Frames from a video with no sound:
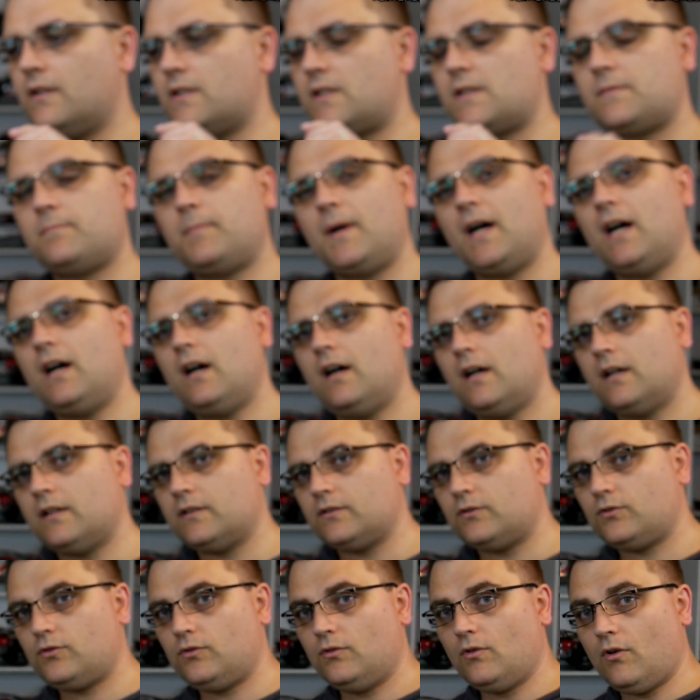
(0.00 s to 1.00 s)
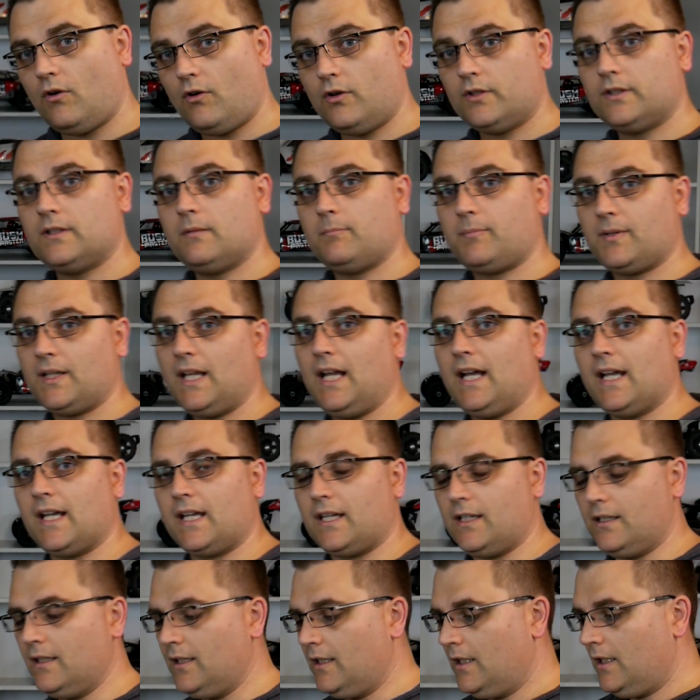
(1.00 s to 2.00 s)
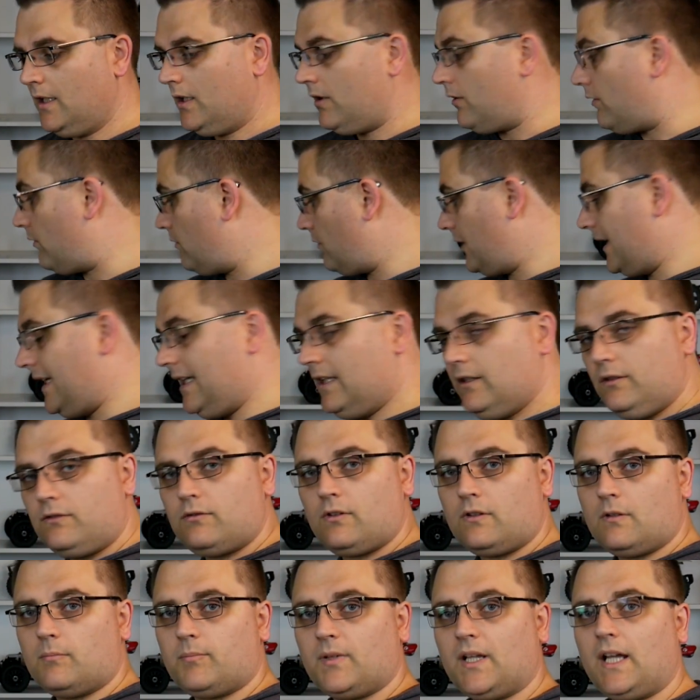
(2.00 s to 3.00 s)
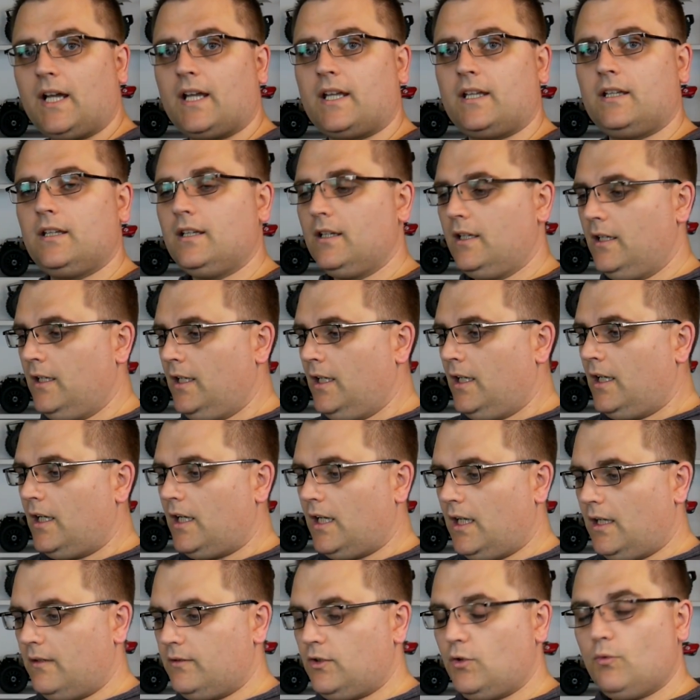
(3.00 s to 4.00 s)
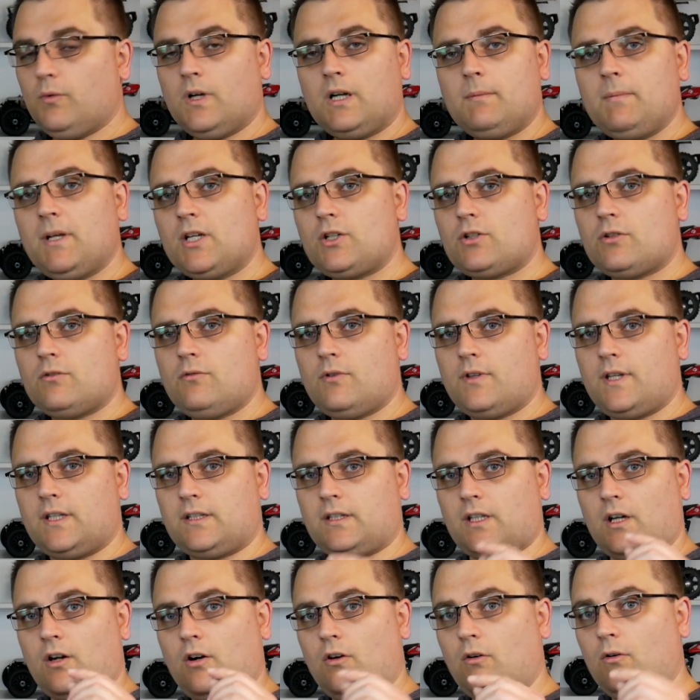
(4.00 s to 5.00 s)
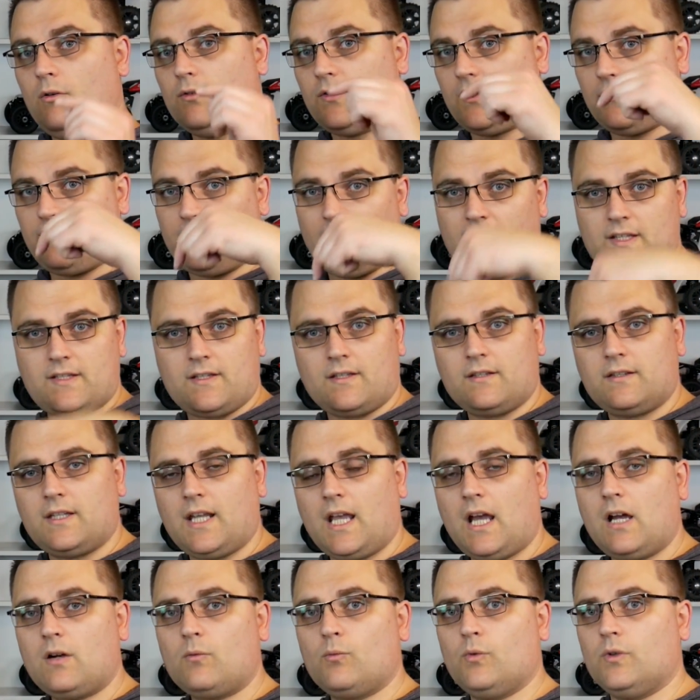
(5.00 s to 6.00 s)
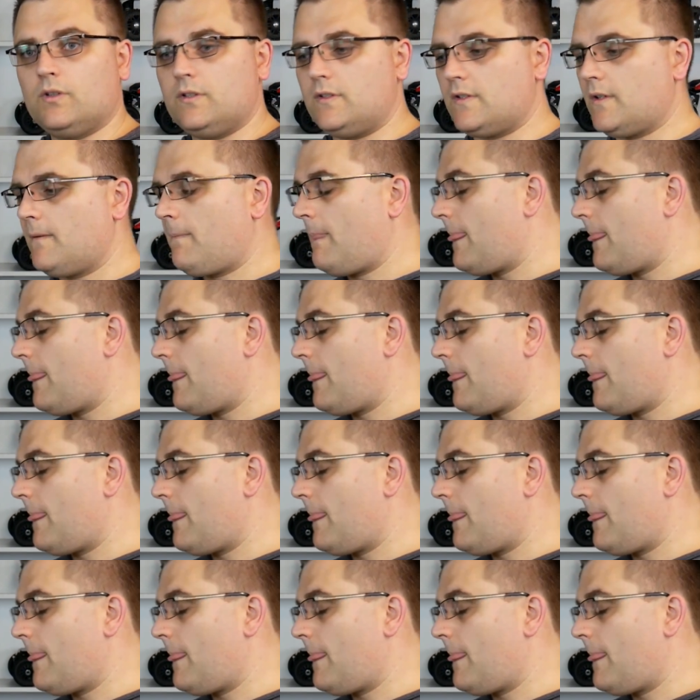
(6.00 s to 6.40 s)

spar on the plane or into the plane, you want to make sure that the holes are facing downwards.